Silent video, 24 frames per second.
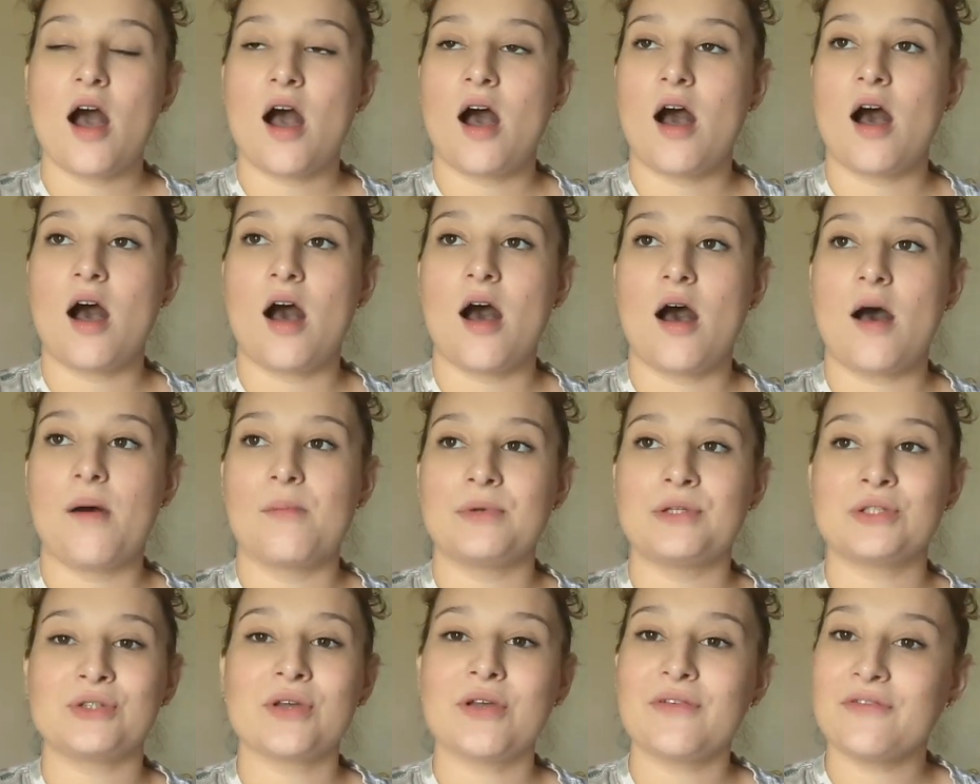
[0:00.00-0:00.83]
um
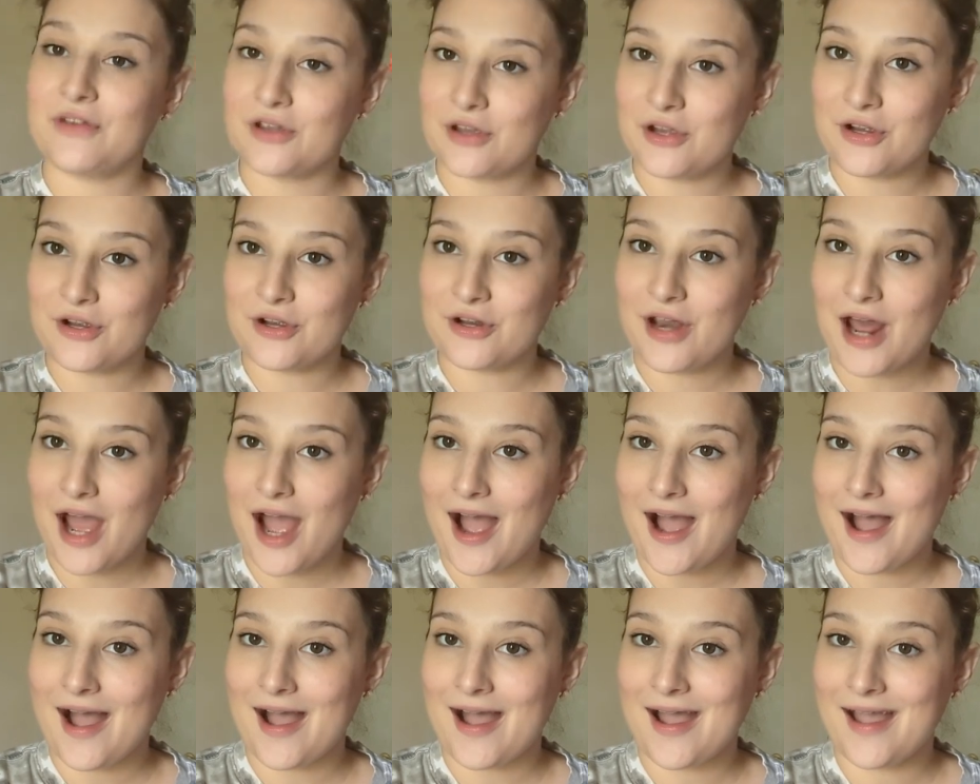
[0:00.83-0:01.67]
so i figured
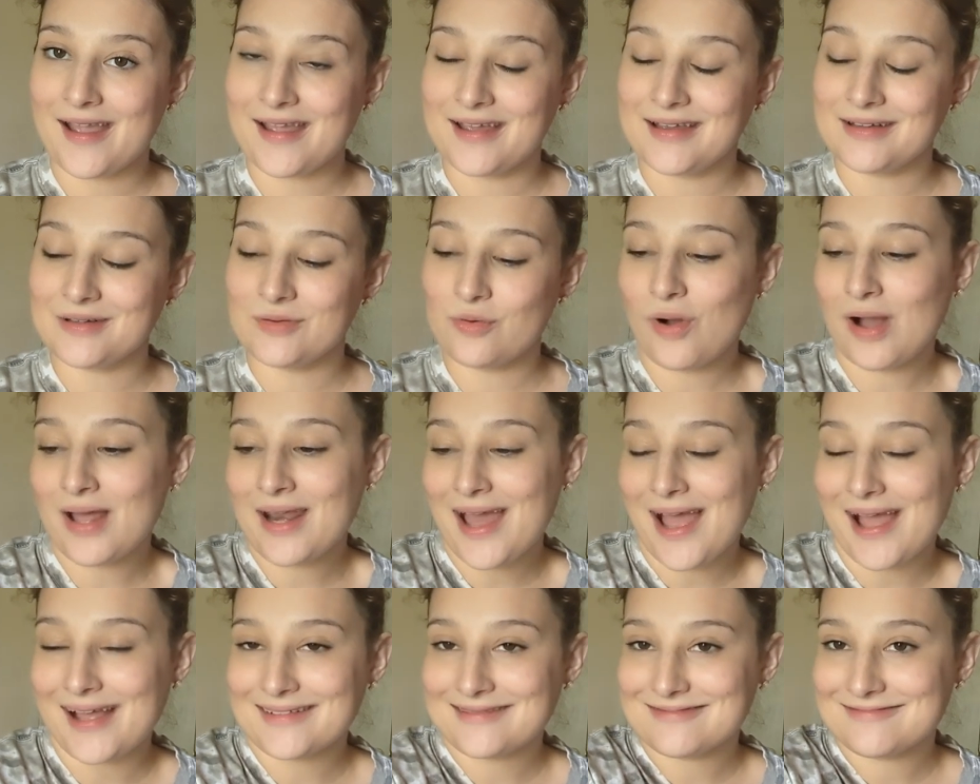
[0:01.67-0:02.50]
i why
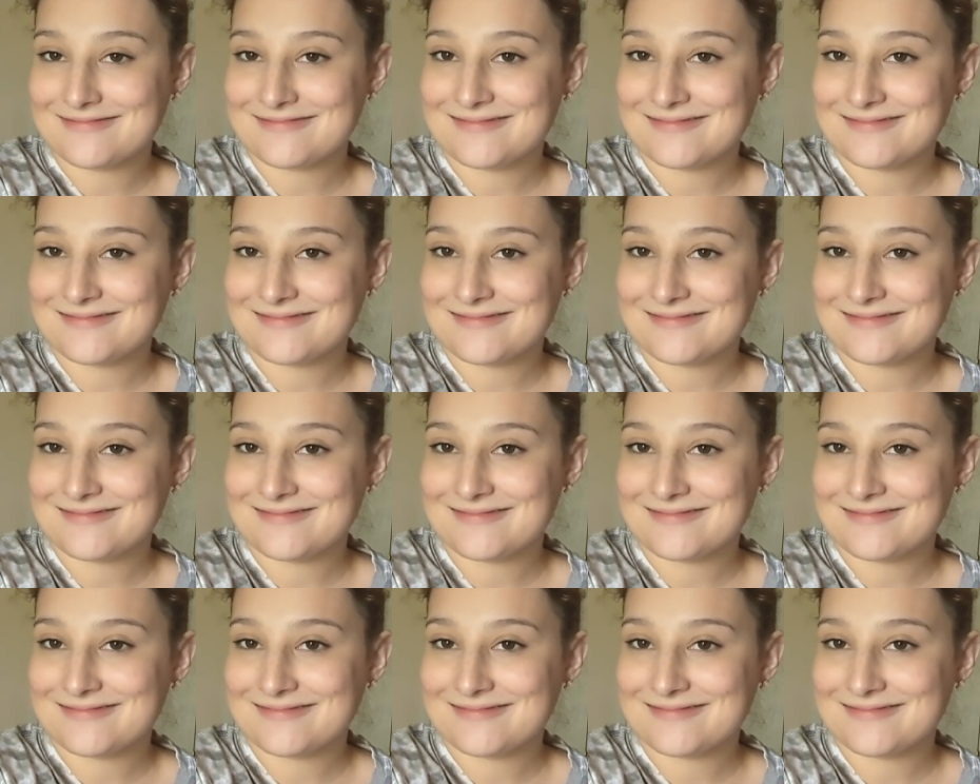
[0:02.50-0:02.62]
not